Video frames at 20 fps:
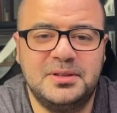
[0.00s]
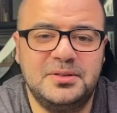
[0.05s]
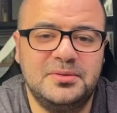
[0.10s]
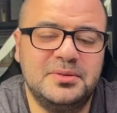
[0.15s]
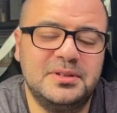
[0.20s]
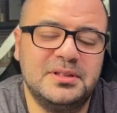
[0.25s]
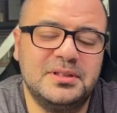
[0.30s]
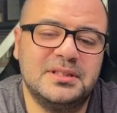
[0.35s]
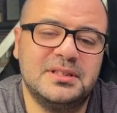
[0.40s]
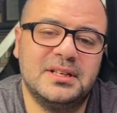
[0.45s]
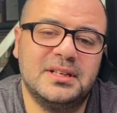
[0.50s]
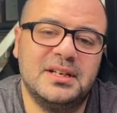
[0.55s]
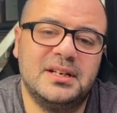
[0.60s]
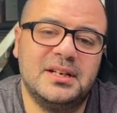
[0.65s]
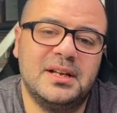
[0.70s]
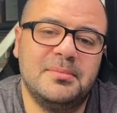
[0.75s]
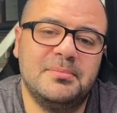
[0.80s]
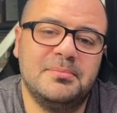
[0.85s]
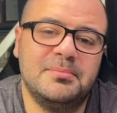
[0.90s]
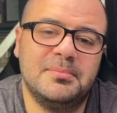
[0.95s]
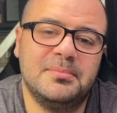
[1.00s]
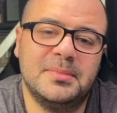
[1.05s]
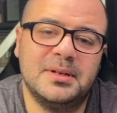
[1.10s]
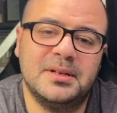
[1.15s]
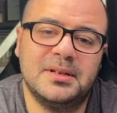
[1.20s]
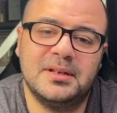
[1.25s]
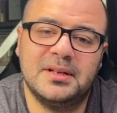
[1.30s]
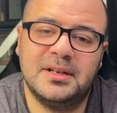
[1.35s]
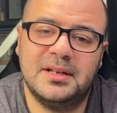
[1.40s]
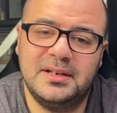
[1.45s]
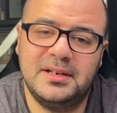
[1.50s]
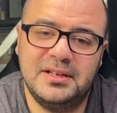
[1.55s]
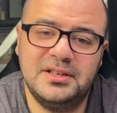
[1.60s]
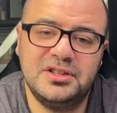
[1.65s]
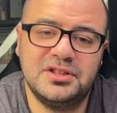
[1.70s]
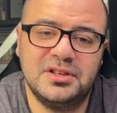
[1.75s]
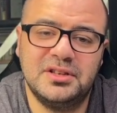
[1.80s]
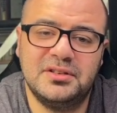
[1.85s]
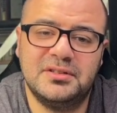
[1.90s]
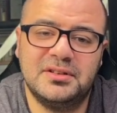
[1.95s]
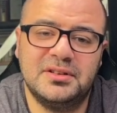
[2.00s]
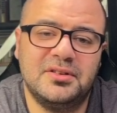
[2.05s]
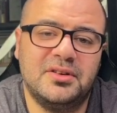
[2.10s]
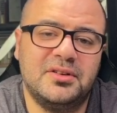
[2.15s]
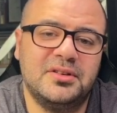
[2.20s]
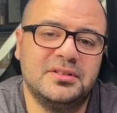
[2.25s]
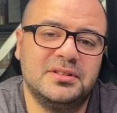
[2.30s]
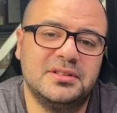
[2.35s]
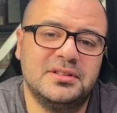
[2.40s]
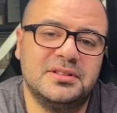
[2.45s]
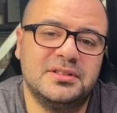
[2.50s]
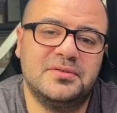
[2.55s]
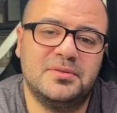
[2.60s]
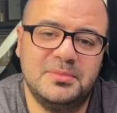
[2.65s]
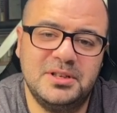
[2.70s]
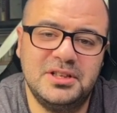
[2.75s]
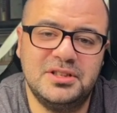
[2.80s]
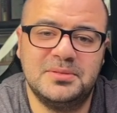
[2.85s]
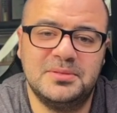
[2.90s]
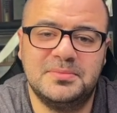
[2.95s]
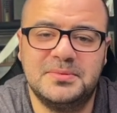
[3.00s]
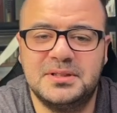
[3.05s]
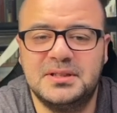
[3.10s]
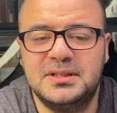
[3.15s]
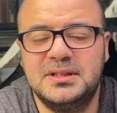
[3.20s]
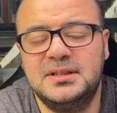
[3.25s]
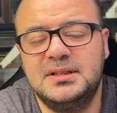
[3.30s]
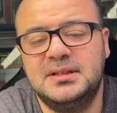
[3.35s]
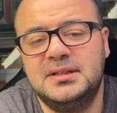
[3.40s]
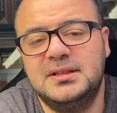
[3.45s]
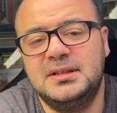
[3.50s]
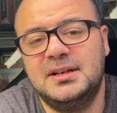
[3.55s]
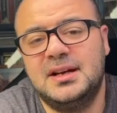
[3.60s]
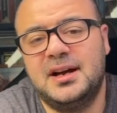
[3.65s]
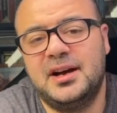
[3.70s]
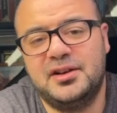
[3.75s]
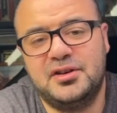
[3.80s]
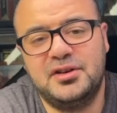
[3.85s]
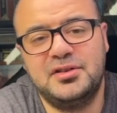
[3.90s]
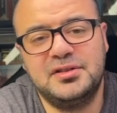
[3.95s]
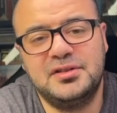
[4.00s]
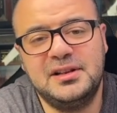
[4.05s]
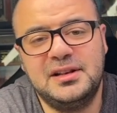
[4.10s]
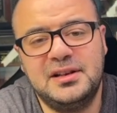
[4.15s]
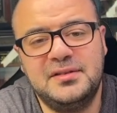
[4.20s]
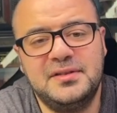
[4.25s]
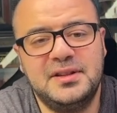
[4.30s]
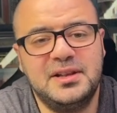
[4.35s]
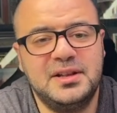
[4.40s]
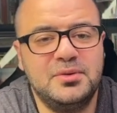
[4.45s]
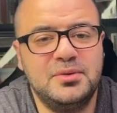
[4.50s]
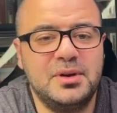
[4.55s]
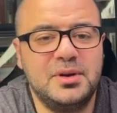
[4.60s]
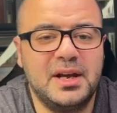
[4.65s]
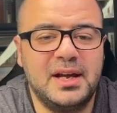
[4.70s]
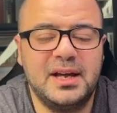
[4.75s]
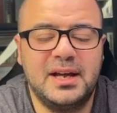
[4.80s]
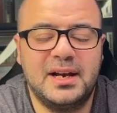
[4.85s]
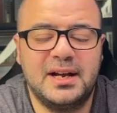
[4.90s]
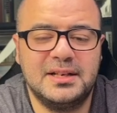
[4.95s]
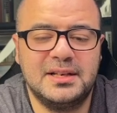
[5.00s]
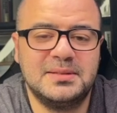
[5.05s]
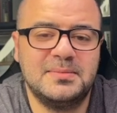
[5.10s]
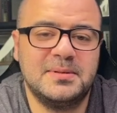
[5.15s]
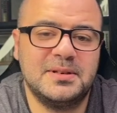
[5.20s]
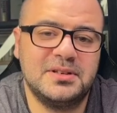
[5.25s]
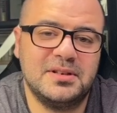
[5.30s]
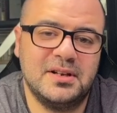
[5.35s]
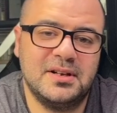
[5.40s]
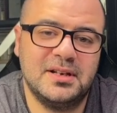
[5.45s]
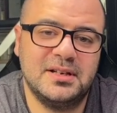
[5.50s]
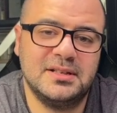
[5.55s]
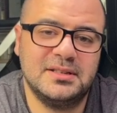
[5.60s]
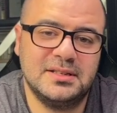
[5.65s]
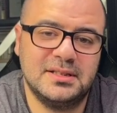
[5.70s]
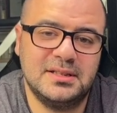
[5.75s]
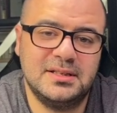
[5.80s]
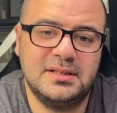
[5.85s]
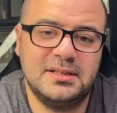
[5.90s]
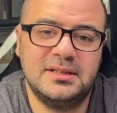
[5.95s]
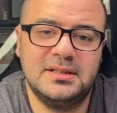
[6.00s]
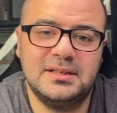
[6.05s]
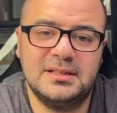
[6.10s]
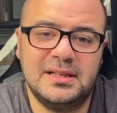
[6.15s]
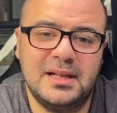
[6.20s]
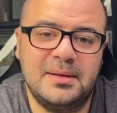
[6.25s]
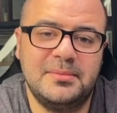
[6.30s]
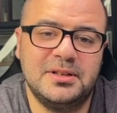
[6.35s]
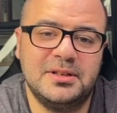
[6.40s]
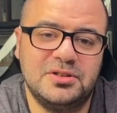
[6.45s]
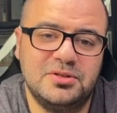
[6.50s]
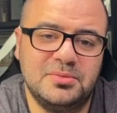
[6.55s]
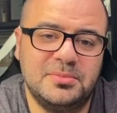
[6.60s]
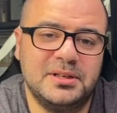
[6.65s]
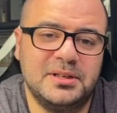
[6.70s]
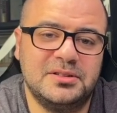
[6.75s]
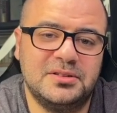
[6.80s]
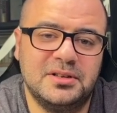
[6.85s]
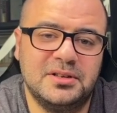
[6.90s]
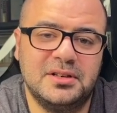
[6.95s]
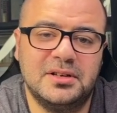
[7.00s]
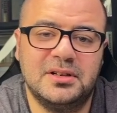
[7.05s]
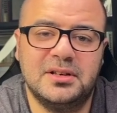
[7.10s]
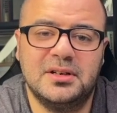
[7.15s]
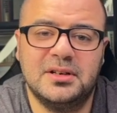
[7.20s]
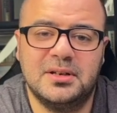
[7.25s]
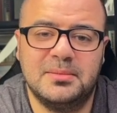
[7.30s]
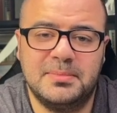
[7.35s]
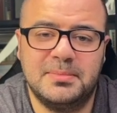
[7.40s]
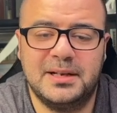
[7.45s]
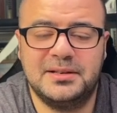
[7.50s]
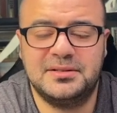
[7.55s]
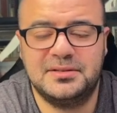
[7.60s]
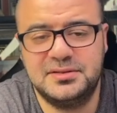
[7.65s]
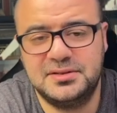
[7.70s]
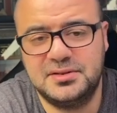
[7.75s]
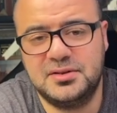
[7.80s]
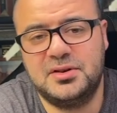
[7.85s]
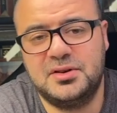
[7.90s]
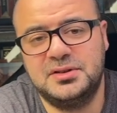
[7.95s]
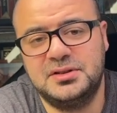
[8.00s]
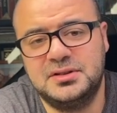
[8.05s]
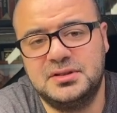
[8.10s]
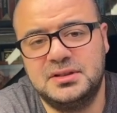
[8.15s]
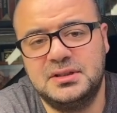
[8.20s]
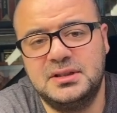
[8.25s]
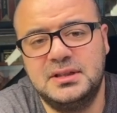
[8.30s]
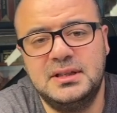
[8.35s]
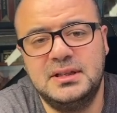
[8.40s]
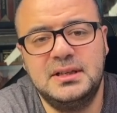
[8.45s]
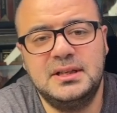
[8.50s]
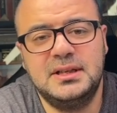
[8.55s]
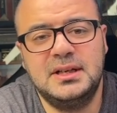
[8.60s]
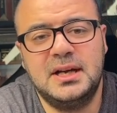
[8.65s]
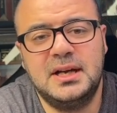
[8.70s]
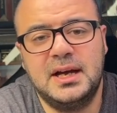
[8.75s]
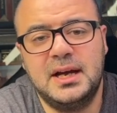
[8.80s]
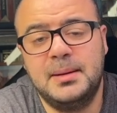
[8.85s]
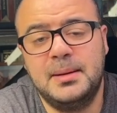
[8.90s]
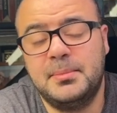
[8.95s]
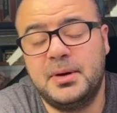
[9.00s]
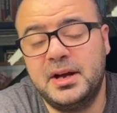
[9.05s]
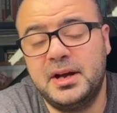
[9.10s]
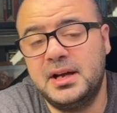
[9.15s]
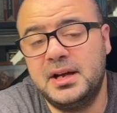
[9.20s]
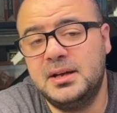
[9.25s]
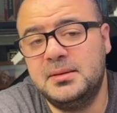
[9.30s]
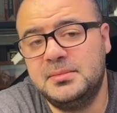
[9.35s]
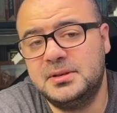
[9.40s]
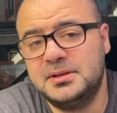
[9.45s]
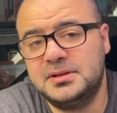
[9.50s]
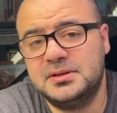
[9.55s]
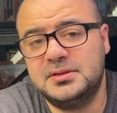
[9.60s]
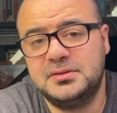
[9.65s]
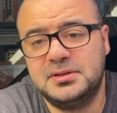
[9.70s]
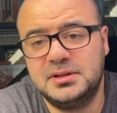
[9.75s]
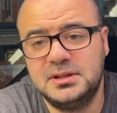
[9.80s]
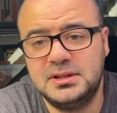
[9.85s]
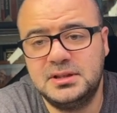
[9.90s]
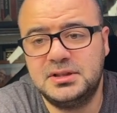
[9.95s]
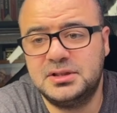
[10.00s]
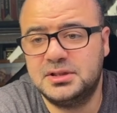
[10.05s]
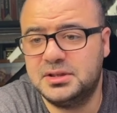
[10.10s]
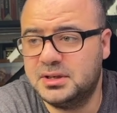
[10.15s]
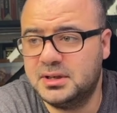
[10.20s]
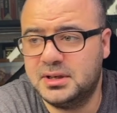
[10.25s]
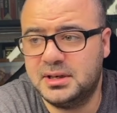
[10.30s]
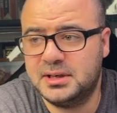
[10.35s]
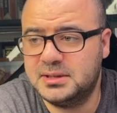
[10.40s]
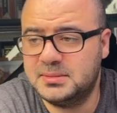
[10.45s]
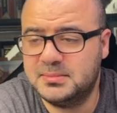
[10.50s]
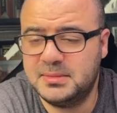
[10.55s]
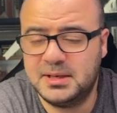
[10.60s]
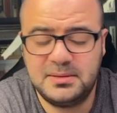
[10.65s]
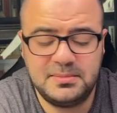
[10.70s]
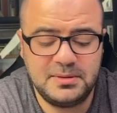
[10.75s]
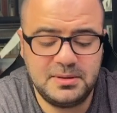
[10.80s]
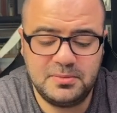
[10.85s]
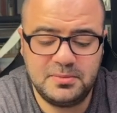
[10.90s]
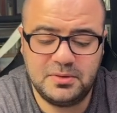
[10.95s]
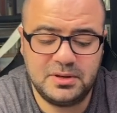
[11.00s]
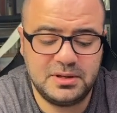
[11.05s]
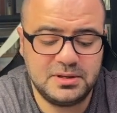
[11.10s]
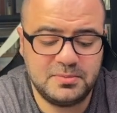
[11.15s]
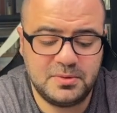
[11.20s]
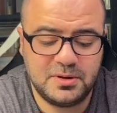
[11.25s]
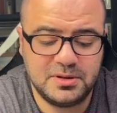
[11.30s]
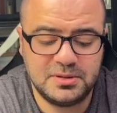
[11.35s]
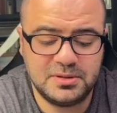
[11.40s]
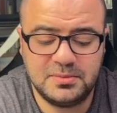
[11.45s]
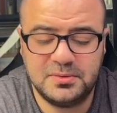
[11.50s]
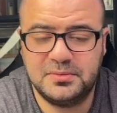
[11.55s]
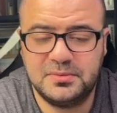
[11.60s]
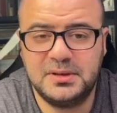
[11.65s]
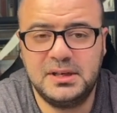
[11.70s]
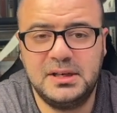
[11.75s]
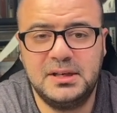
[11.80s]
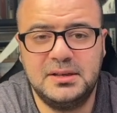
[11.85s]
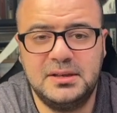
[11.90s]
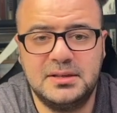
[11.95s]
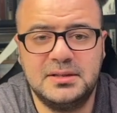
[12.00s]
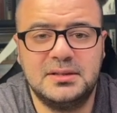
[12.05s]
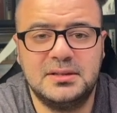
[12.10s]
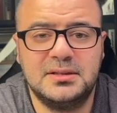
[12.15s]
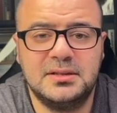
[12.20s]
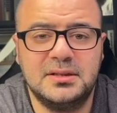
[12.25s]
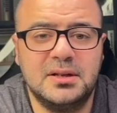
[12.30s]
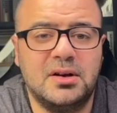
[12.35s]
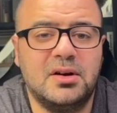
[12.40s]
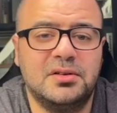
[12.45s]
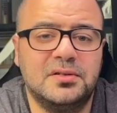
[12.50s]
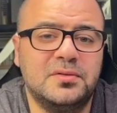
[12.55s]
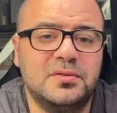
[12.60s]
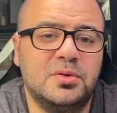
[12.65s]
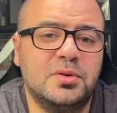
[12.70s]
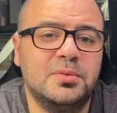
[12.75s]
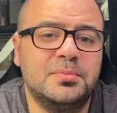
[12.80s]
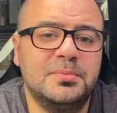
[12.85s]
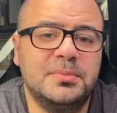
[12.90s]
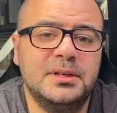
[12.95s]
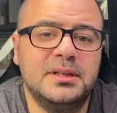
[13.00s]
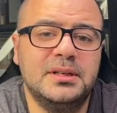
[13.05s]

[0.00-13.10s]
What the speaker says: Yunus and I'm an engineer and artist from Egypt. I currently live in the UK and I specialize in Islamic geometric patterns art. My aim is to teach as many people as possible really this art form,